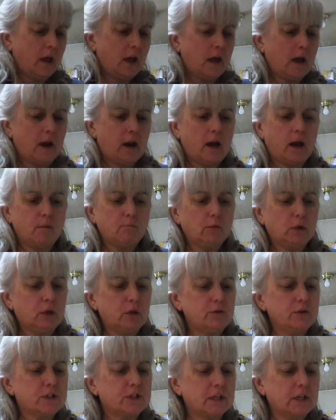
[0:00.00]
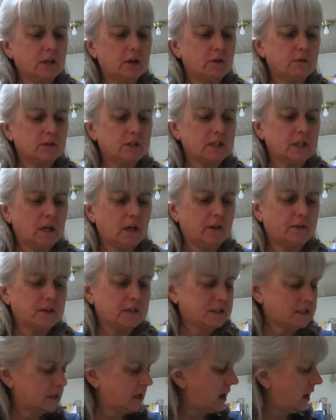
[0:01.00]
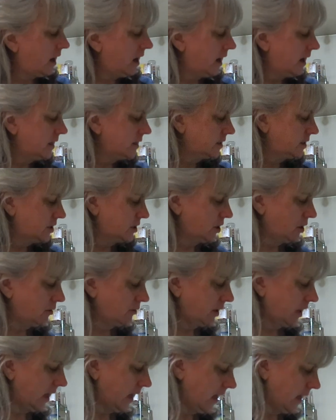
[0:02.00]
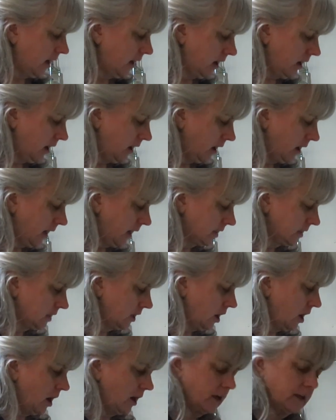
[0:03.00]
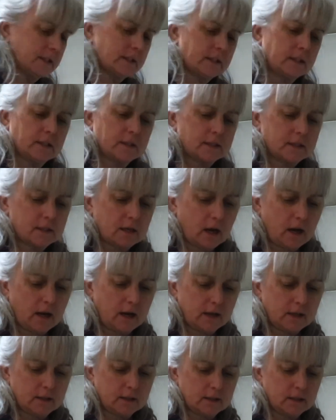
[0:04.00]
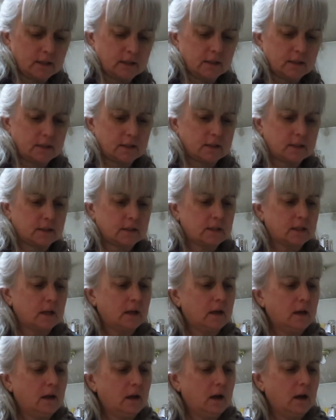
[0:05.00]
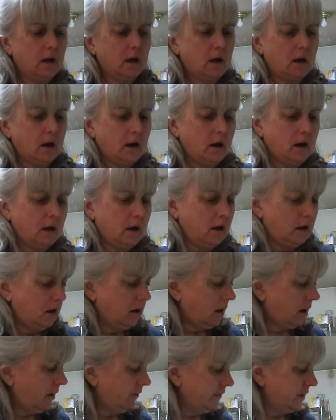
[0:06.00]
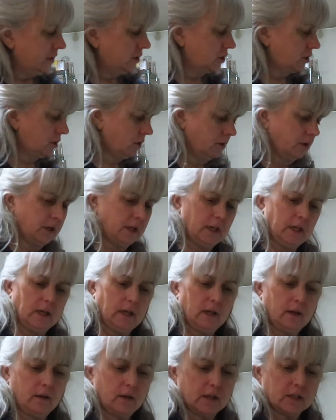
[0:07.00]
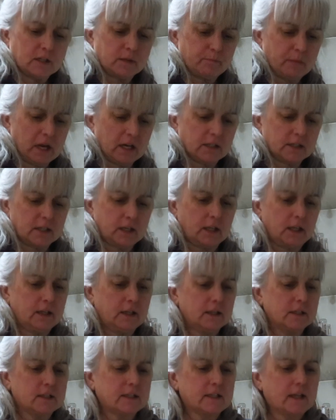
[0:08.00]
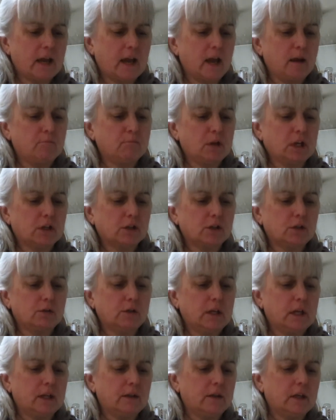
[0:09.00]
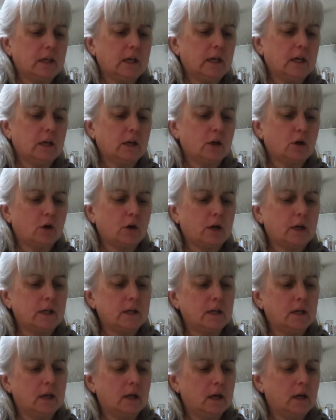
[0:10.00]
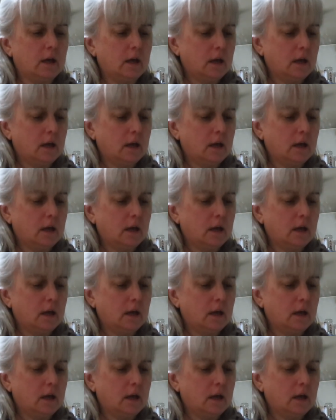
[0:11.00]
And I'm loosey-goosey on the size, don't care. As long as the sizes of each cookie is basically the same, because you need the cooking